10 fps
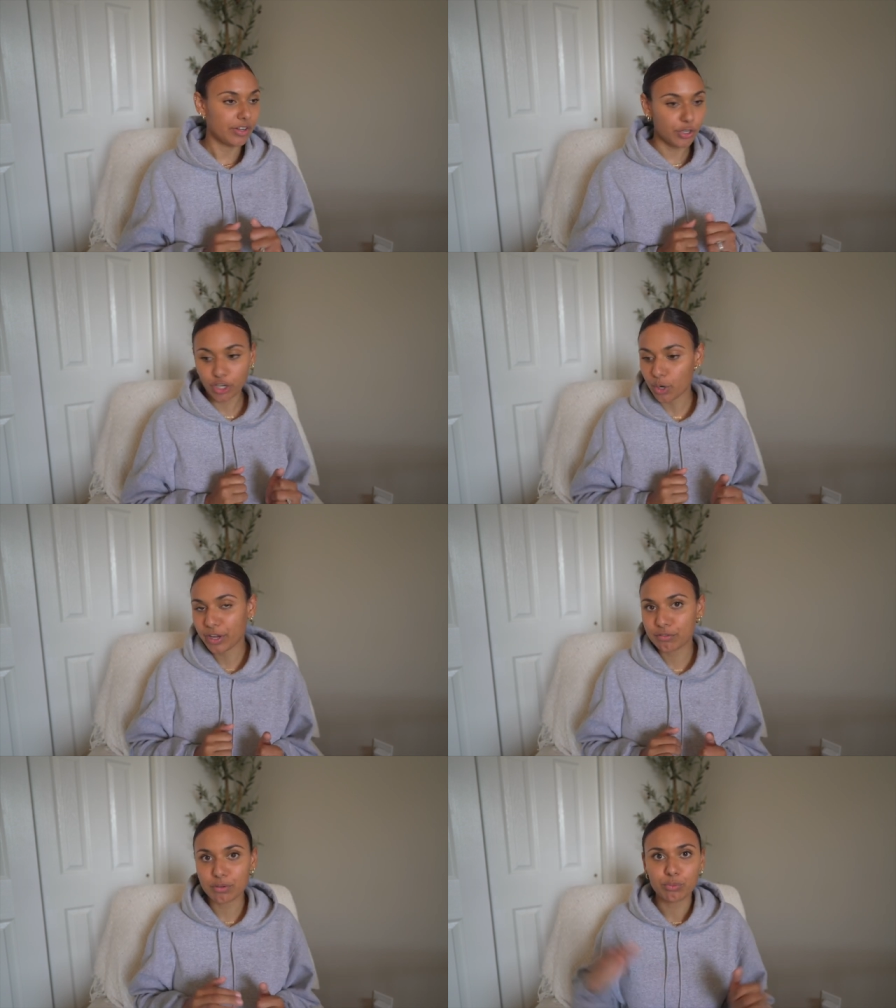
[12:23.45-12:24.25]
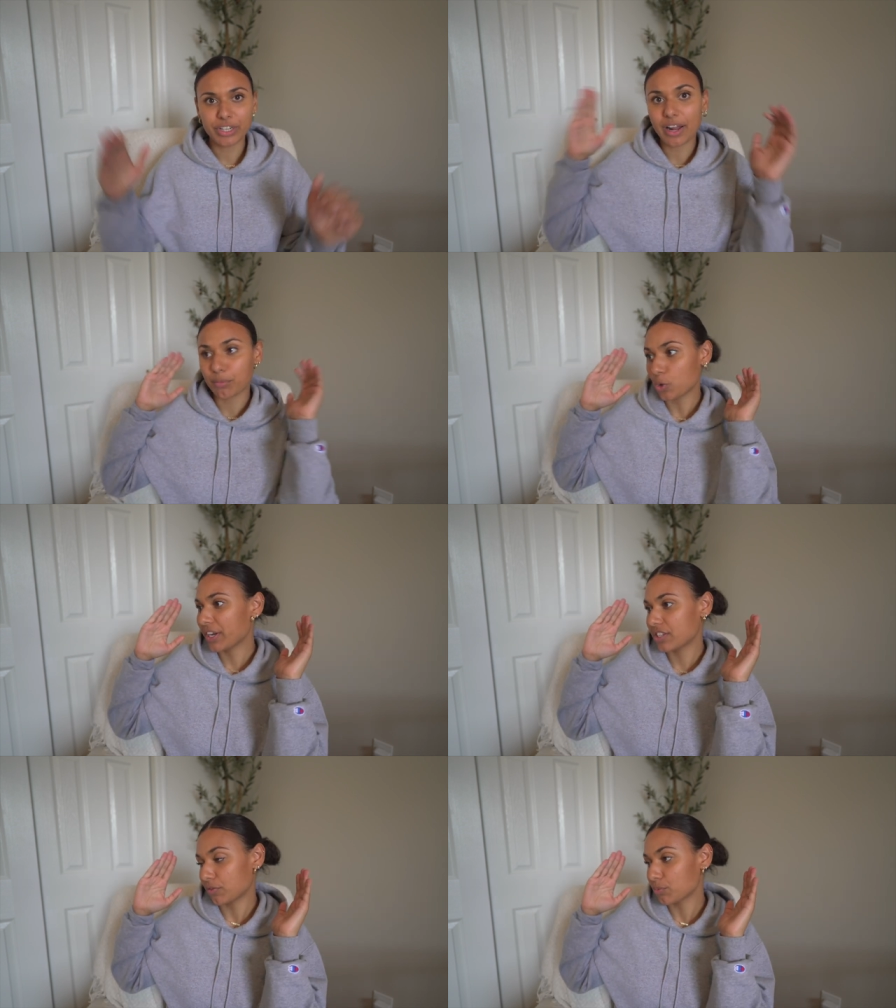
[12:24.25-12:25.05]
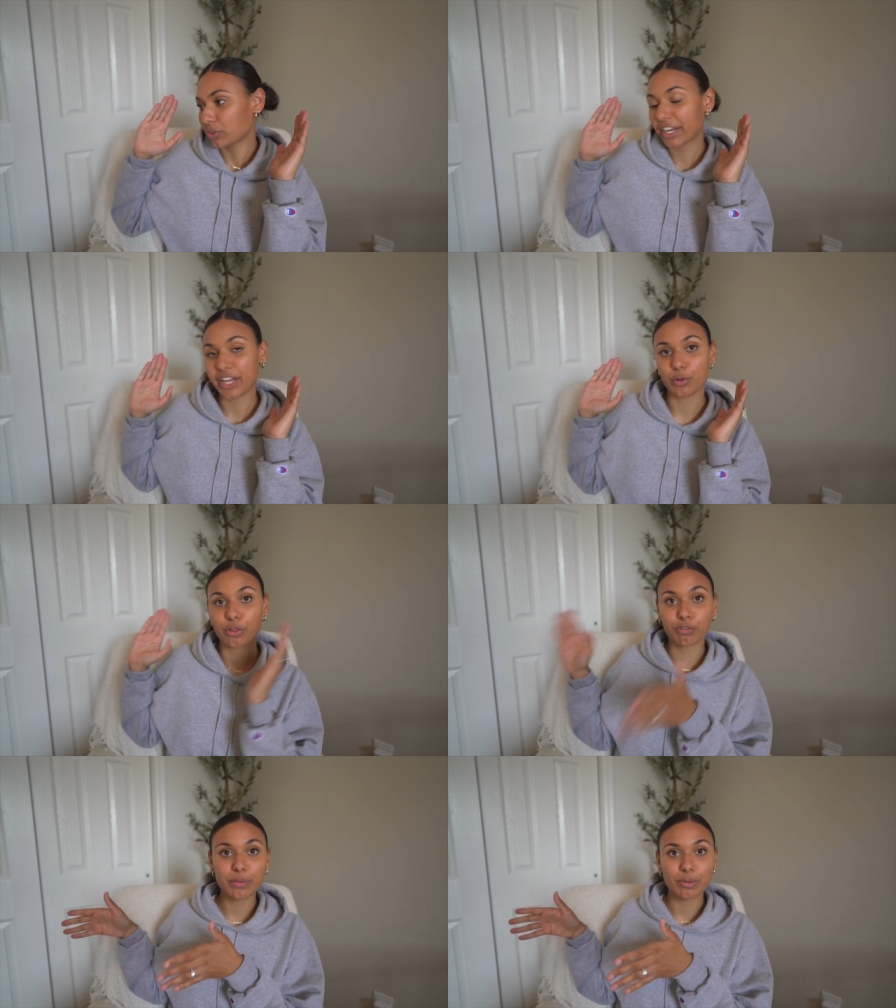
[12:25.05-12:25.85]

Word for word: You're going from reading you 3